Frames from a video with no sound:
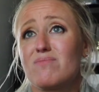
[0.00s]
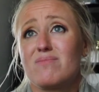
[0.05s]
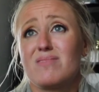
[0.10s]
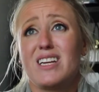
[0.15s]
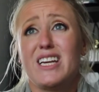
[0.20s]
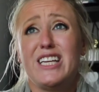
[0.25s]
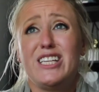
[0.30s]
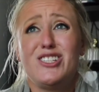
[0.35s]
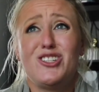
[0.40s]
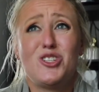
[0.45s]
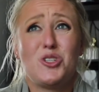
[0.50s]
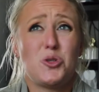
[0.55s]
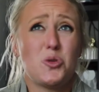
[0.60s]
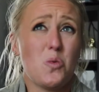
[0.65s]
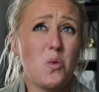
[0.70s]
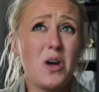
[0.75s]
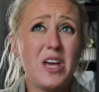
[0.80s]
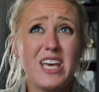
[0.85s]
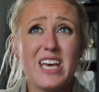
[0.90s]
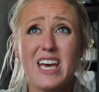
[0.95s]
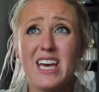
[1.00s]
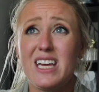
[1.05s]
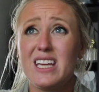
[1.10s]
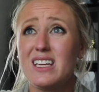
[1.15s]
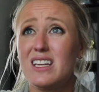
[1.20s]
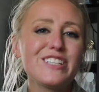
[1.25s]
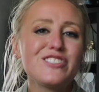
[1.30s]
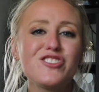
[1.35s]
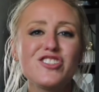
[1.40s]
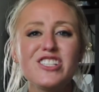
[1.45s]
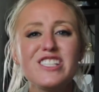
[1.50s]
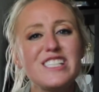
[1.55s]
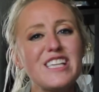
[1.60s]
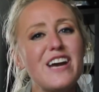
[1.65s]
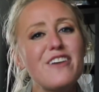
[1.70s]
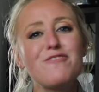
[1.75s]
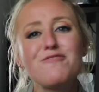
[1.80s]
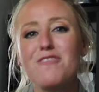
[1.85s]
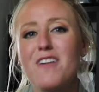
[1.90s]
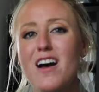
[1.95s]
enjoy it. Just
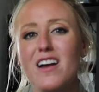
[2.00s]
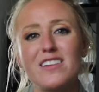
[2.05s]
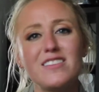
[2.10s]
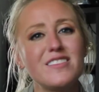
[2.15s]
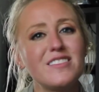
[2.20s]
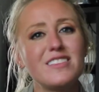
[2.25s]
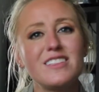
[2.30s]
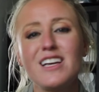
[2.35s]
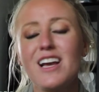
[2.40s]
have fun.